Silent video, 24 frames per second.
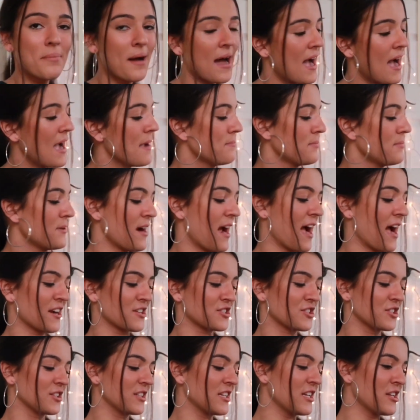Piper,
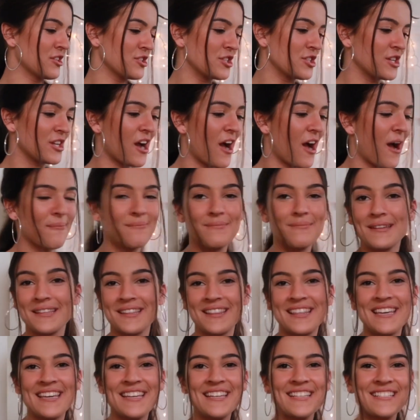actually, she got me
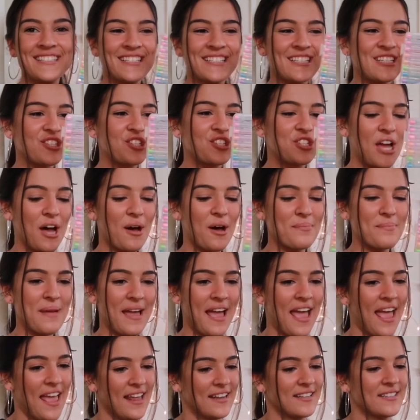these gel
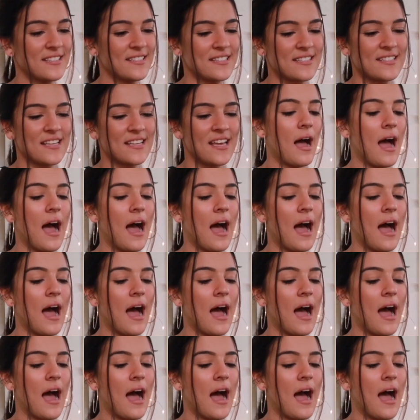pens.